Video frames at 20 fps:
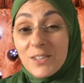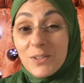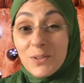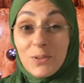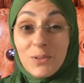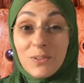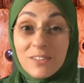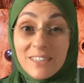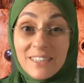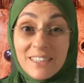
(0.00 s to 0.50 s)

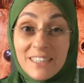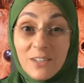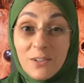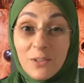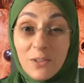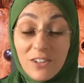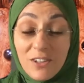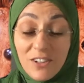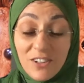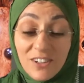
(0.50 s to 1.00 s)
So
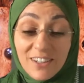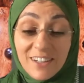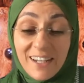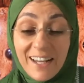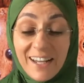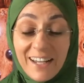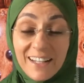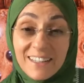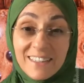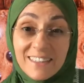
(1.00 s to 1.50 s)
see you
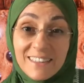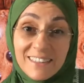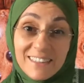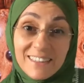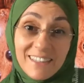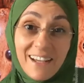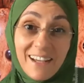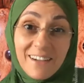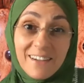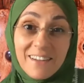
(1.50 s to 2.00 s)
there,
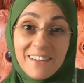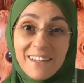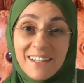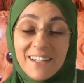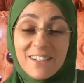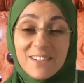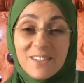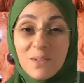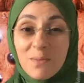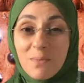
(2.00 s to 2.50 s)
and yeah,
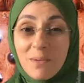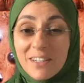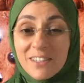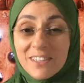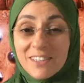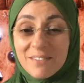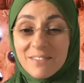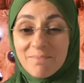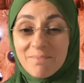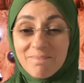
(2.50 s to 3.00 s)
thank you so
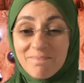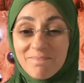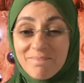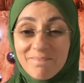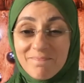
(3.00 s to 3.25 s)
much.